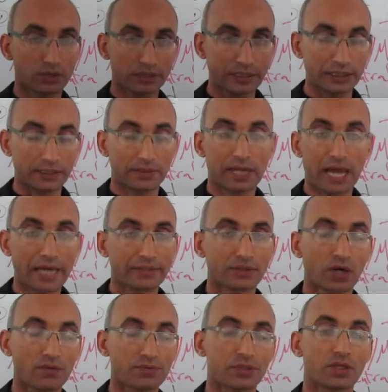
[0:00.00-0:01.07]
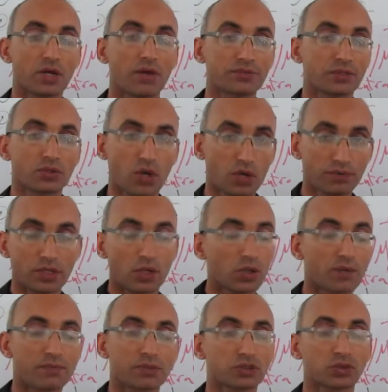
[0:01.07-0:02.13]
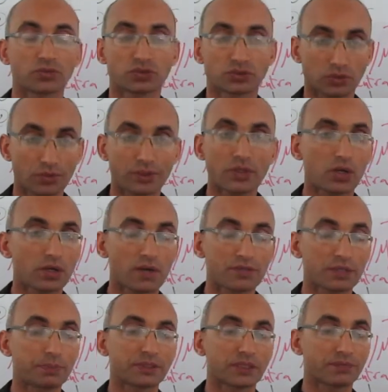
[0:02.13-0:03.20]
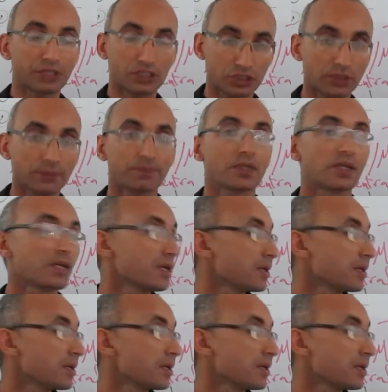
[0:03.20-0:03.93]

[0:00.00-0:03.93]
okay, line of the novel or of the short story or of the piece of fiction,